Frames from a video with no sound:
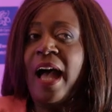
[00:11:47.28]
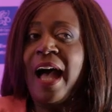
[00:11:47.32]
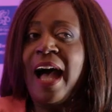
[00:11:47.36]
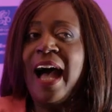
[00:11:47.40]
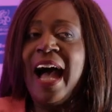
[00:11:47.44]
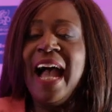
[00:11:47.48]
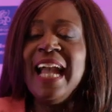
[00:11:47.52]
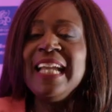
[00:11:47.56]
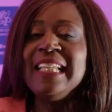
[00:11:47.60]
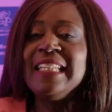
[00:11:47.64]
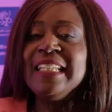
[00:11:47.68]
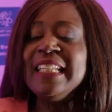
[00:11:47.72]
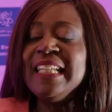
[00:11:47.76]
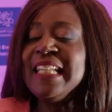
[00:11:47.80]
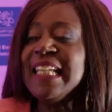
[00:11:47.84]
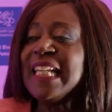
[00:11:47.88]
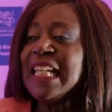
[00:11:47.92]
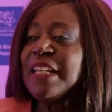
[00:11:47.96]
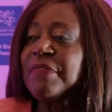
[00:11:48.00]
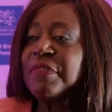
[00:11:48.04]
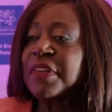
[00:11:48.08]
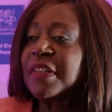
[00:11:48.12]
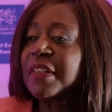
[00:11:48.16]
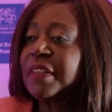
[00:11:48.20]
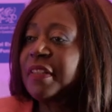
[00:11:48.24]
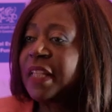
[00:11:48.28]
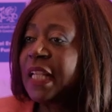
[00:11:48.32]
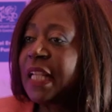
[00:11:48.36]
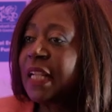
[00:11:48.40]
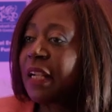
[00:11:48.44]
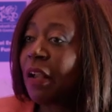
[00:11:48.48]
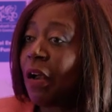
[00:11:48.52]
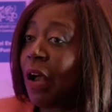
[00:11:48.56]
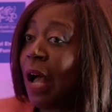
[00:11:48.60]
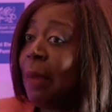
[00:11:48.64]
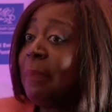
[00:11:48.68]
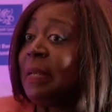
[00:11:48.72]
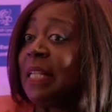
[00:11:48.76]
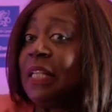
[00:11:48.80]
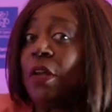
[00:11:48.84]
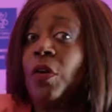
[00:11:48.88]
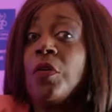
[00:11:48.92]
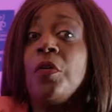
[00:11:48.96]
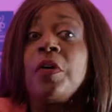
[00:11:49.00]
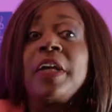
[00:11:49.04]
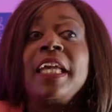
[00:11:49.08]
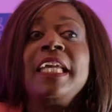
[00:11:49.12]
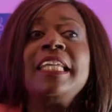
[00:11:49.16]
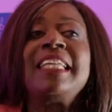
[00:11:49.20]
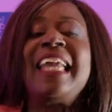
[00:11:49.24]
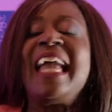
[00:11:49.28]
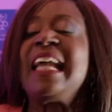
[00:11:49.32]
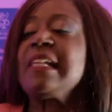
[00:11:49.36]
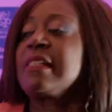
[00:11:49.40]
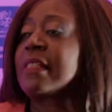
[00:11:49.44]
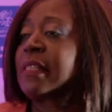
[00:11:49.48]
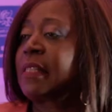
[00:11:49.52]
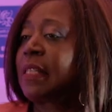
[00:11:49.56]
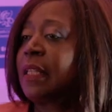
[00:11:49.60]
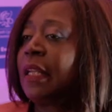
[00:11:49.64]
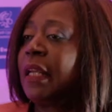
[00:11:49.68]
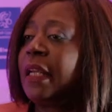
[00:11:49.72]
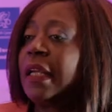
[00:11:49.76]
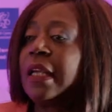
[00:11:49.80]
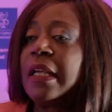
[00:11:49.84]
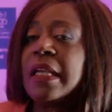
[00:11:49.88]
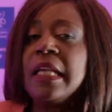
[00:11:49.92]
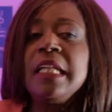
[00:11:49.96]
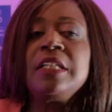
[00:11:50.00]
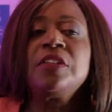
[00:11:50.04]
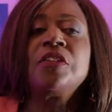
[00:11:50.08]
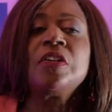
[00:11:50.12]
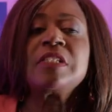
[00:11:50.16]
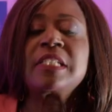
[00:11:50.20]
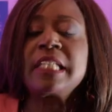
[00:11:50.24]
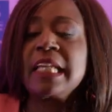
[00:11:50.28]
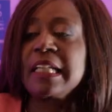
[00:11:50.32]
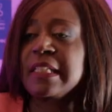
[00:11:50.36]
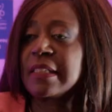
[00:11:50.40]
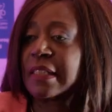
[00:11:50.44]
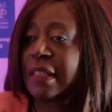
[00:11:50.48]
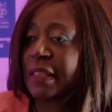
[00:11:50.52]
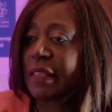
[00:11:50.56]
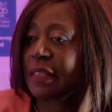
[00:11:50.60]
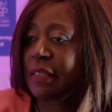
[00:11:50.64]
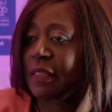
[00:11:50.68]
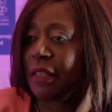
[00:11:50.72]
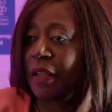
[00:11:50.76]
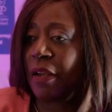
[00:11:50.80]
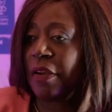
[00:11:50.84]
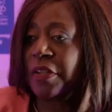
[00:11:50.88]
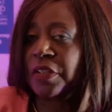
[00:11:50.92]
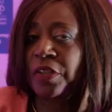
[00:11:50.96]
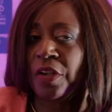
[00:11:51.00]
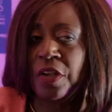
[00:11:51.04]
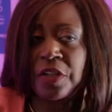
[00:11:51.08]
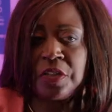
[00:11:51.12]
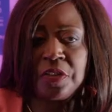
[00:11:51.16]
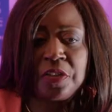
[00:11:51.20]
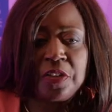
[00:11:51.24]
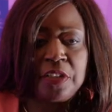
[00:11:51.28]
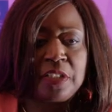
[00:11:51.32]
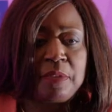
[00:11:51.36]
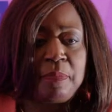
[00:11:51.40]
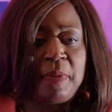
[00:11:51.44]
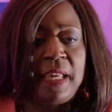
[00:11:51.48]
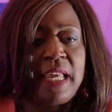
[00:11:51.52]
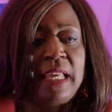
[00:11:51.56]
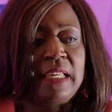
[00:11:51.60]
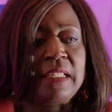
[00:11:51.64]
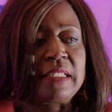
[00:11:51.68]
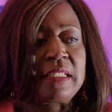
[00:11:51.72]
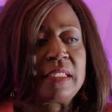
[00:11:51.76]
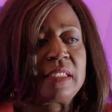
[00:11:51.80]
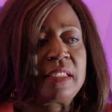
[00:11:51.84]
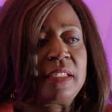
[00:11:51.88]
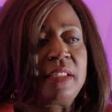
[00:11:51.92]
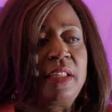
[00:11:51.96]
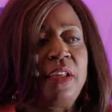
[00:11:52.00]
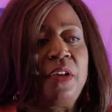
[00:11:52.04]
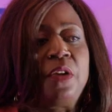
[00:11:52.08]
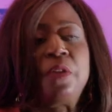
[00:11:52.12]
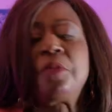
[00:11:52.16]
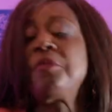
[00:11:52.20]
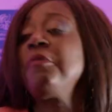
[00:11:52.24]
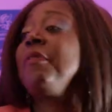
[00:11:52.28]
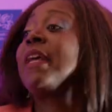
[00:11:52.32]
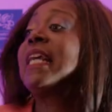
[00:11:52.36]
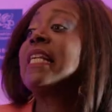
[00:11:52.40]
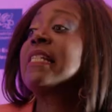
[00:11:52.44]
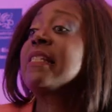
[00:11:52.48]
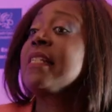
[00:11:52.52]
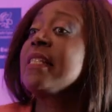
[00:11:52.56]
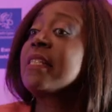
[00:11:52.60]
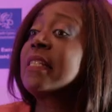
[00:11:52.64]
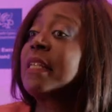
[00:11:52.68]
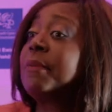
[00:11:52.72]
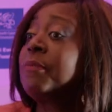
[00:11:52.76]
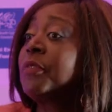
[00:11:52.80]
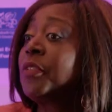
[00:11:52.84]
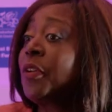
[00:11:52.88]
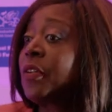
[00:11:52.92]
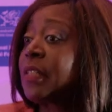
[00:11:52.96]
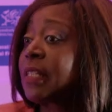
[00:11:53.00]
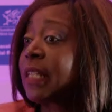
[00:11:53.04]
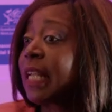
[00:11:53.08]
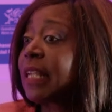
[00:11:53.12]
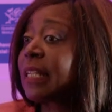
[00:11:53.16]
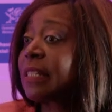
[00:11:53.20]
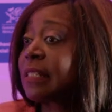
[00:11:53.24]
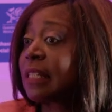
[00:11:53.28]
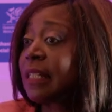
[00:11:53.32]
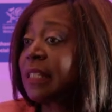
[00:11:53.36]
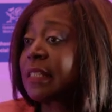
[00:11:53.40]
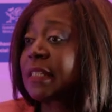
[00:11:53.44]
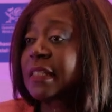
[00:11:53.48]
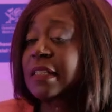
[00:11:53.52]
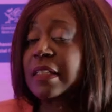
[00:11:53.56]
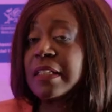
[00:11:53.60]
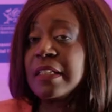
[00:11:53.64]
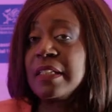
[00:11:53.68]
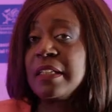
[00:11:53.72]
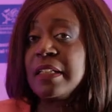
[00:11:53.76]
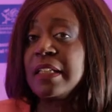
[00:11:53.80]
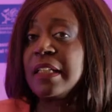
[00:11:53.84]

I didn't even think, I mean, okay, yes, it does exist, unconscious bias. Racism does exist.